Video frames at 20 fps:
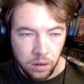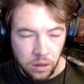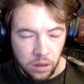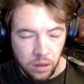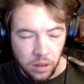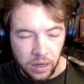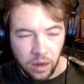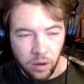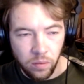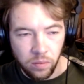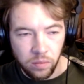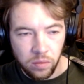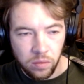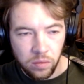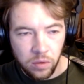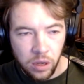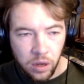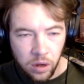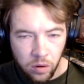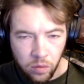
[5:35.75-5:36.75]
Like
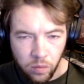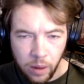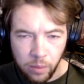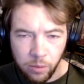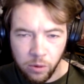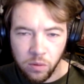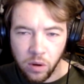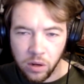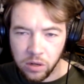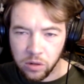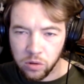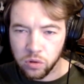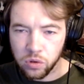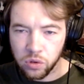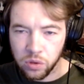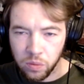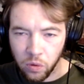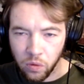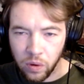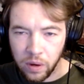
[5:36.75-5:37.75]
maybe run it through
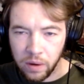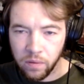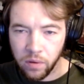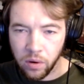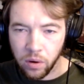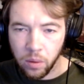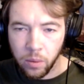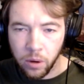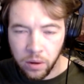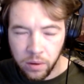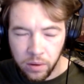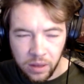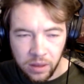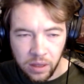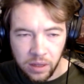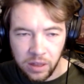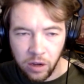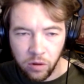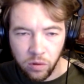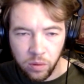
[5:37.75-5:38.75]
some reverb. I
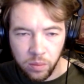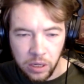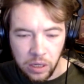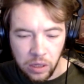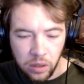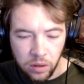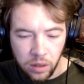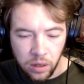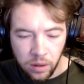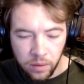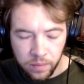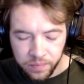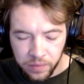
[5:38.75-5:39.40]
think that would be good.